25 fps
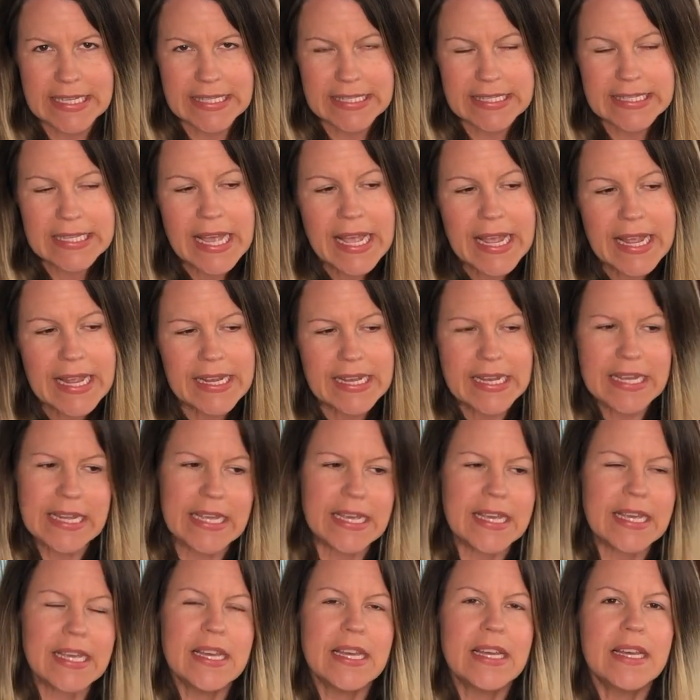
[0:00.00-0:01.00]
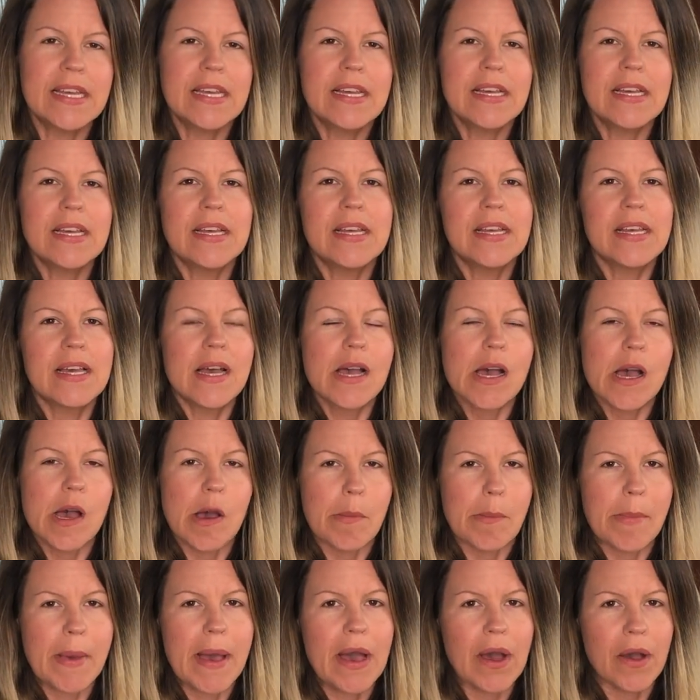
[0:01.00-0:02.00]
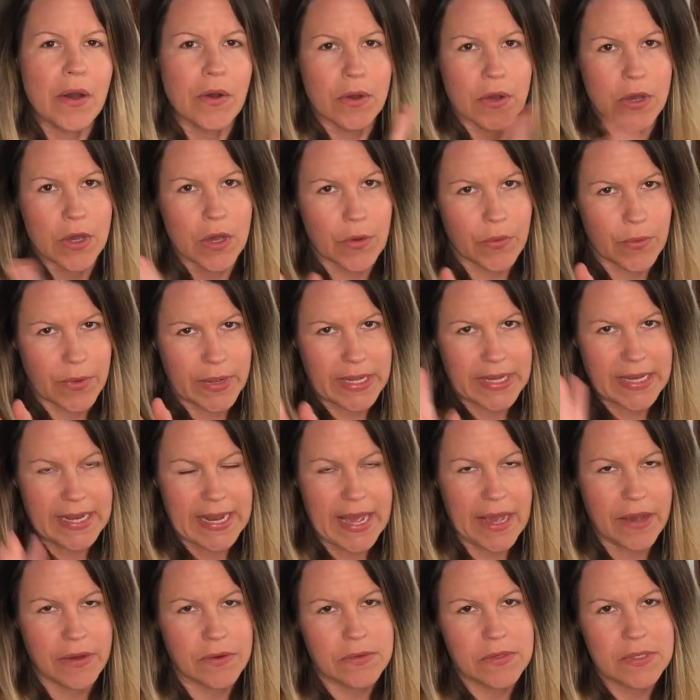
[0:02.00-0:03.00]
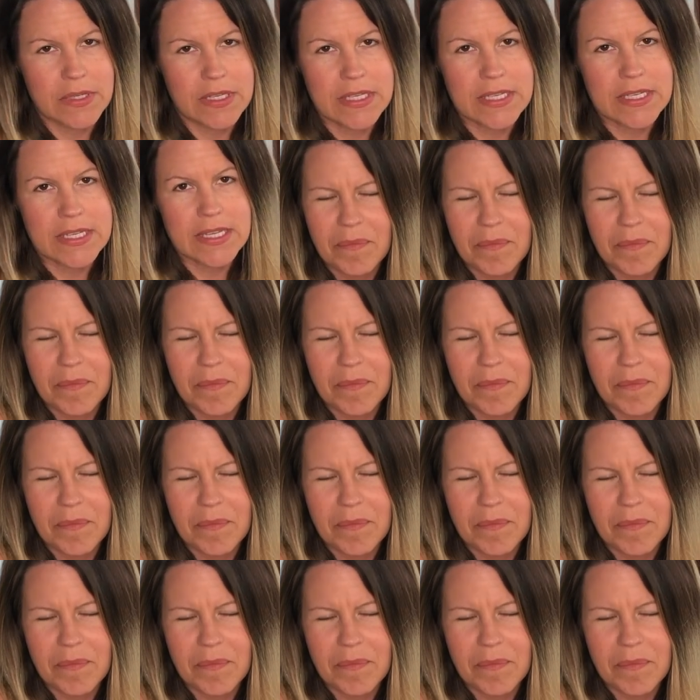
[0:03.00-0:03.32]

anxiety about going out.